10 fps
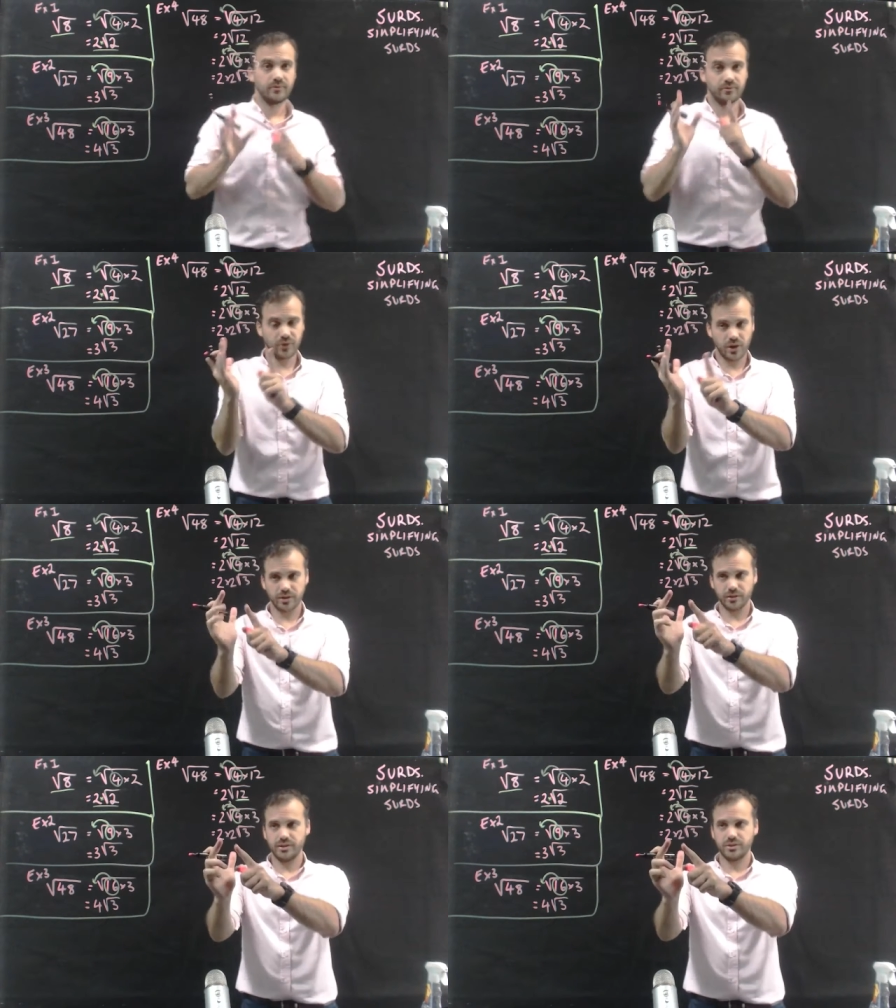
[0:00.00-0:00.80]

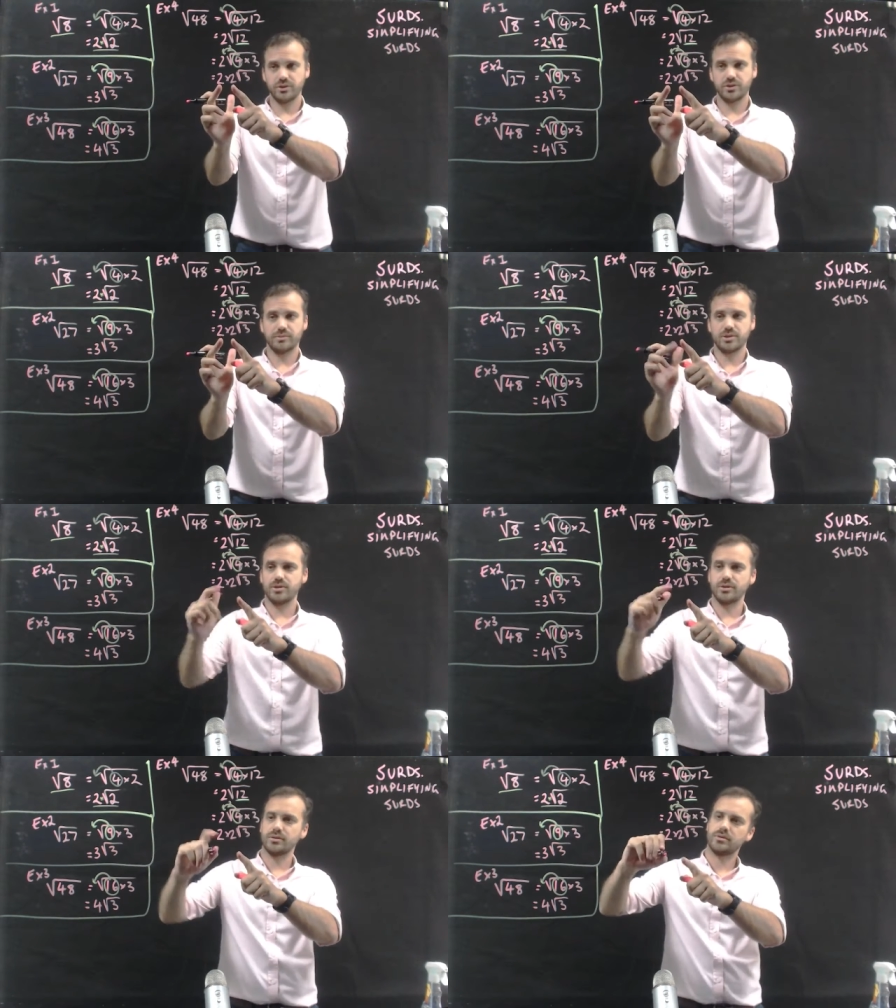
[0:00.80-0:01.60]
Finally, 2 times
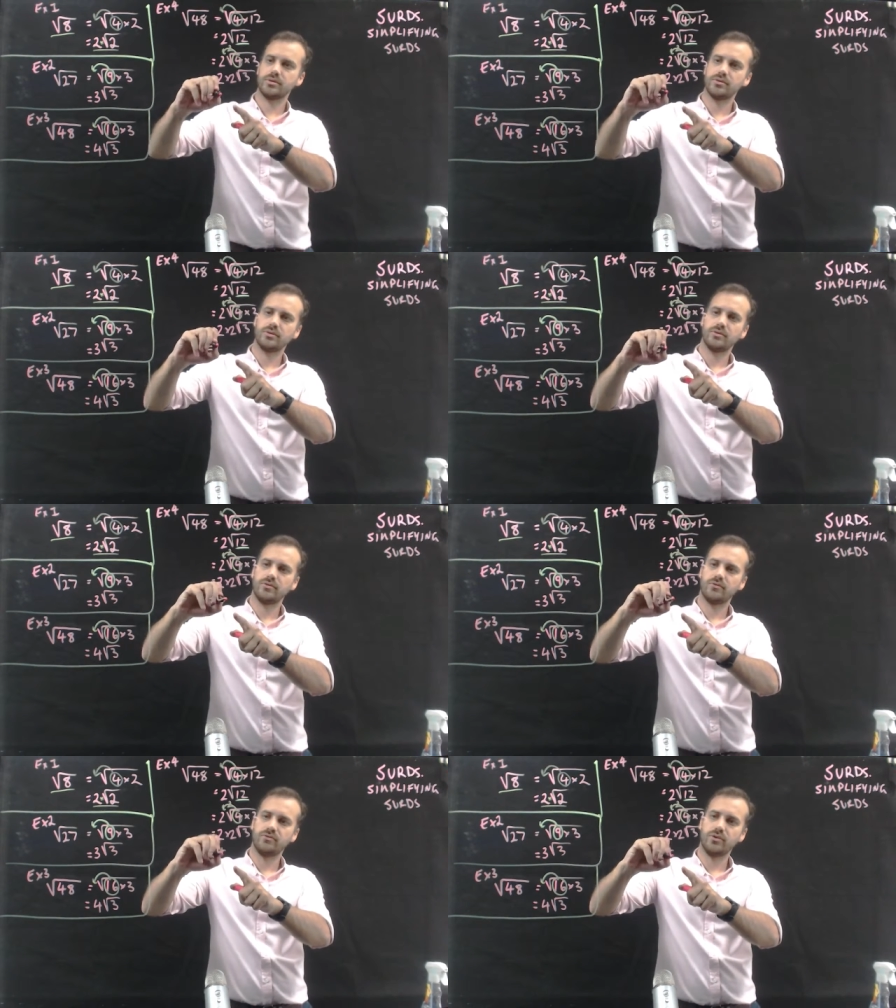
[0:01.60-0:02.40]
2,
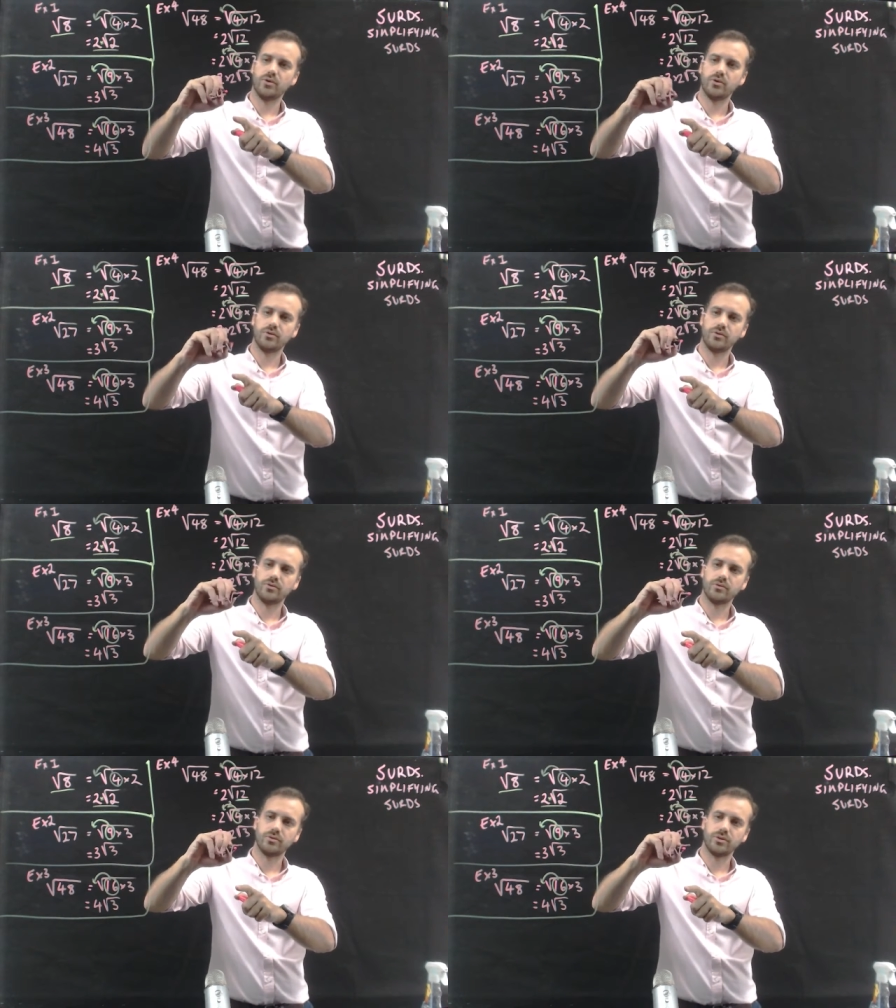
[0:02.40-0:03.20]
4
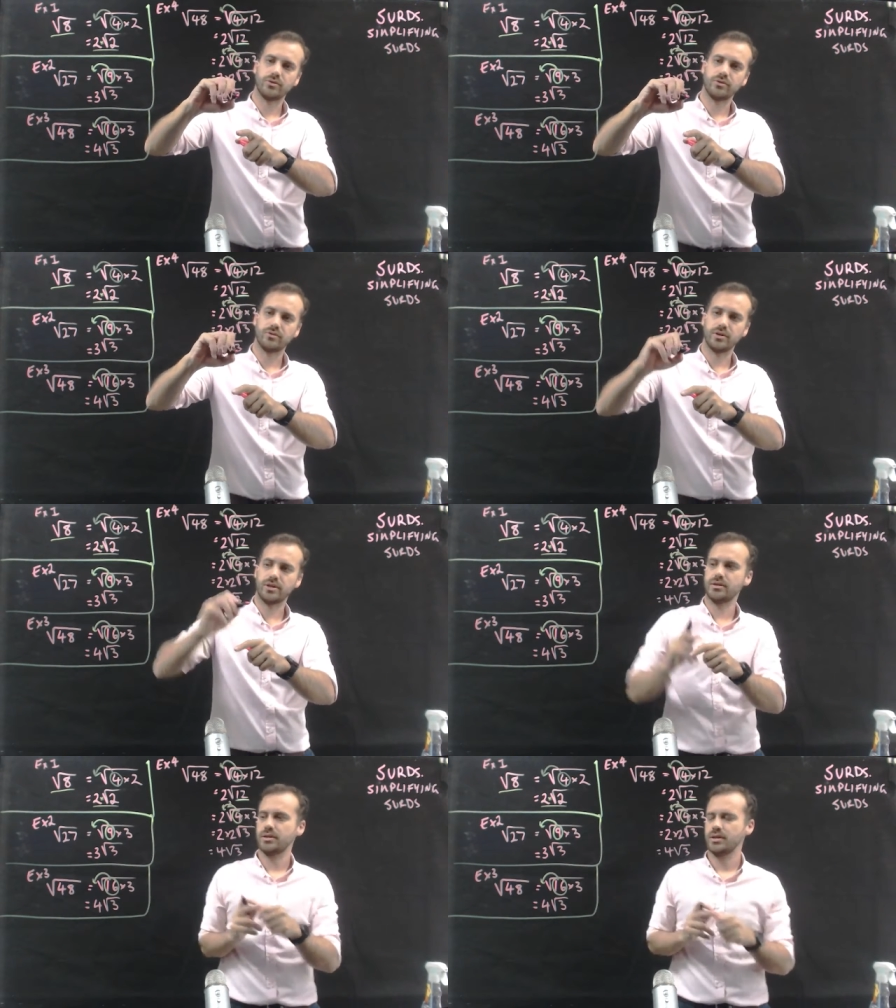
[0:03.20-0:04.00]
root 3.
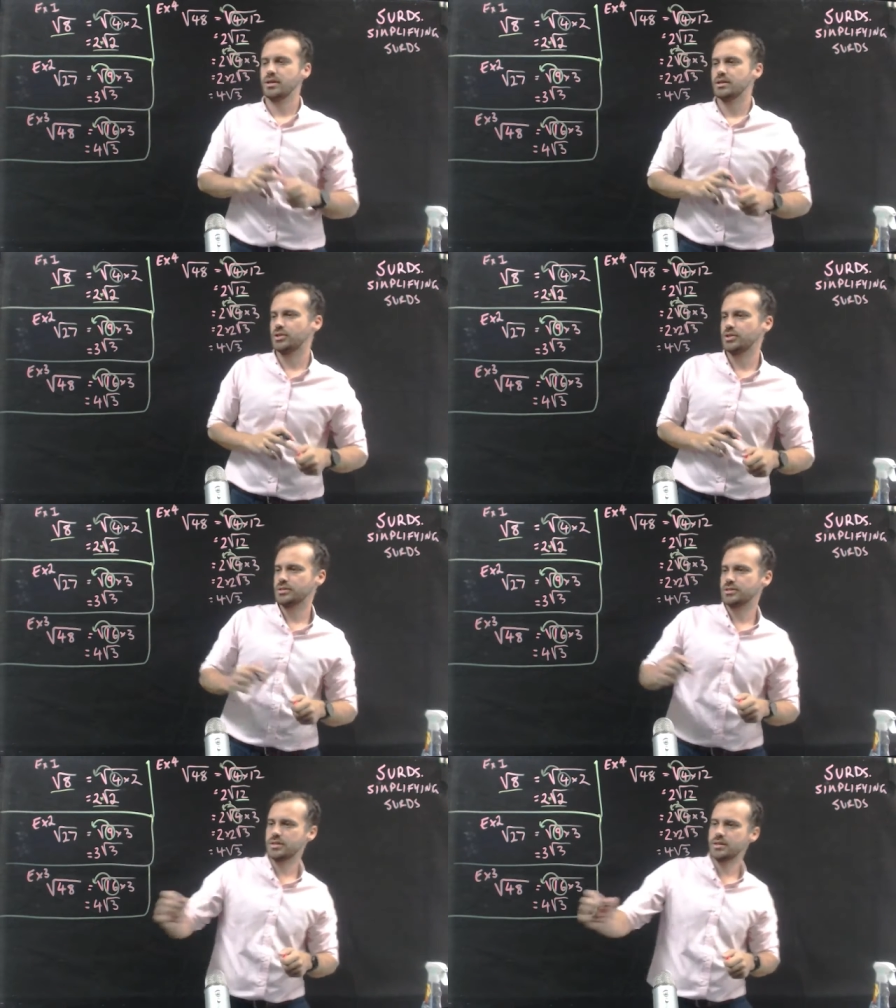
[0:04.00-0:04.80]
So you
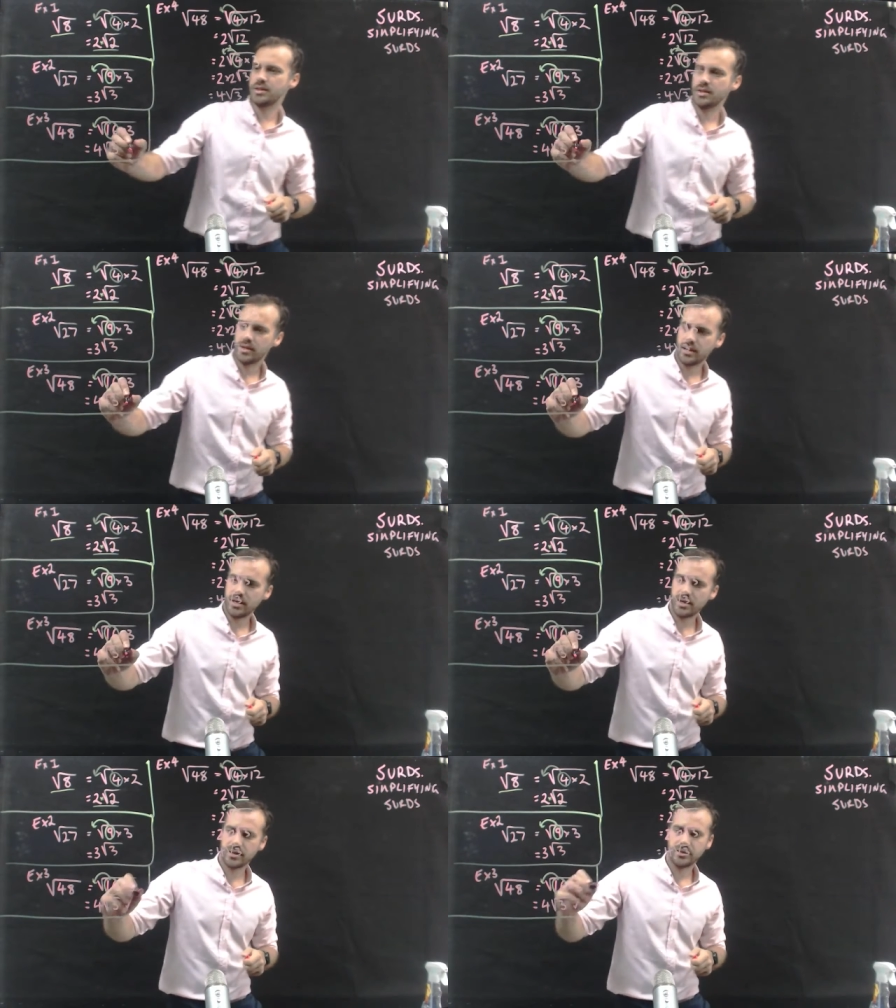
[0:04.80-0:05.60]
can see
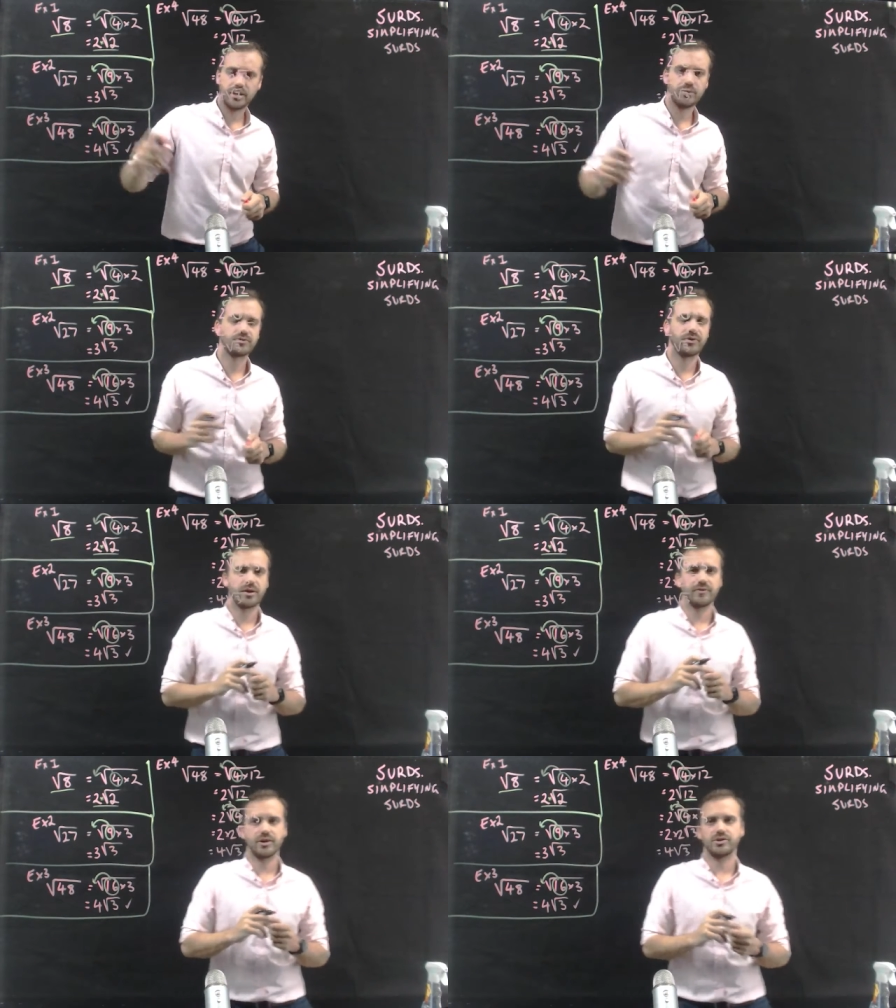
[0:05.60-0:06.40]
here it was
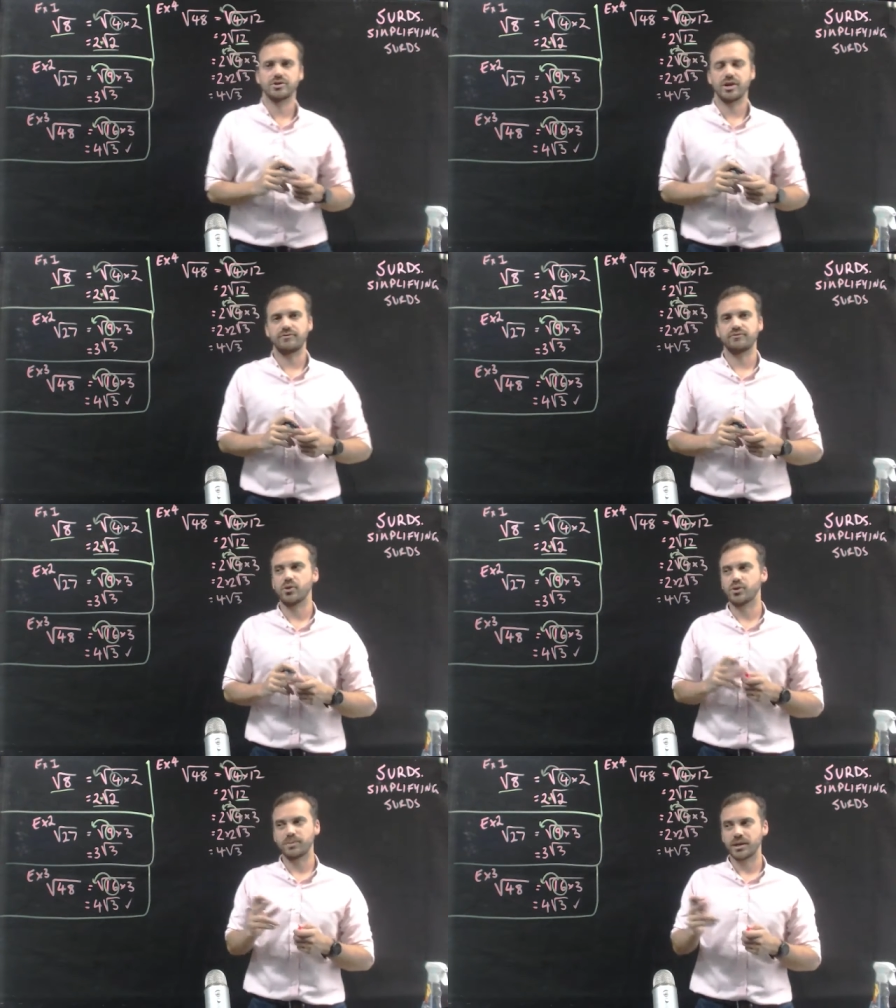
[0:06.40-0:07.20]
very, very
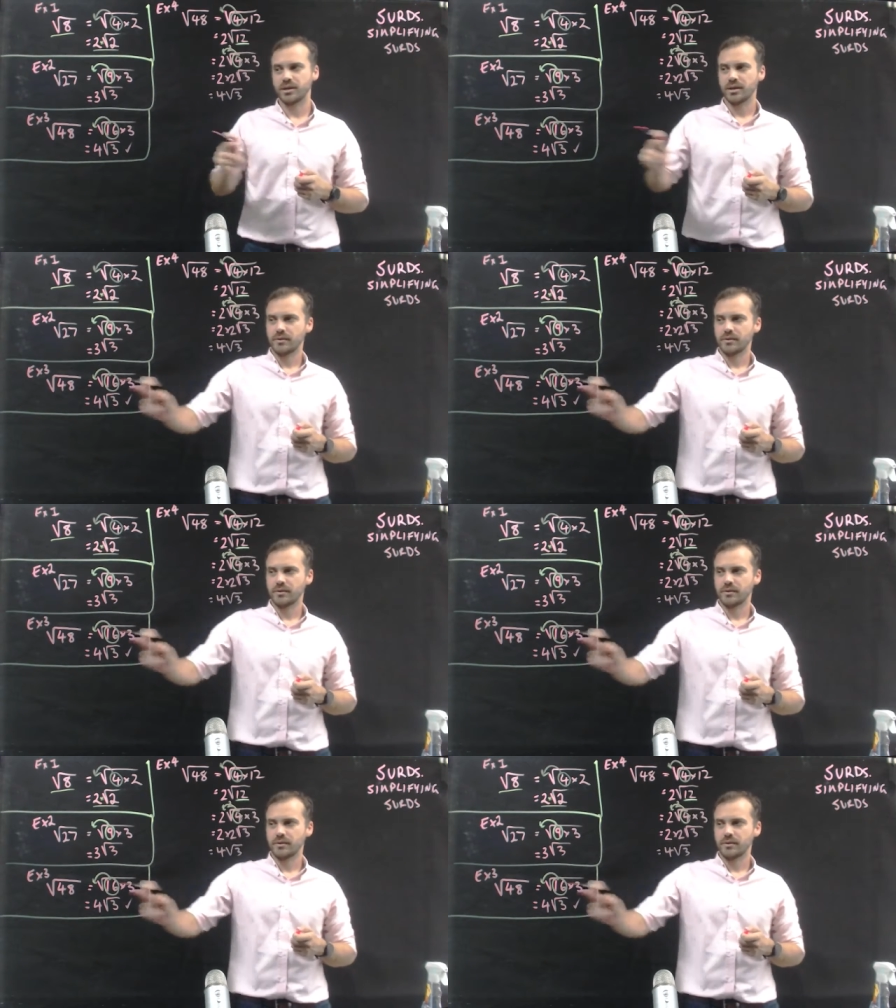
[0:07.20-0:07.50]
straightforward, but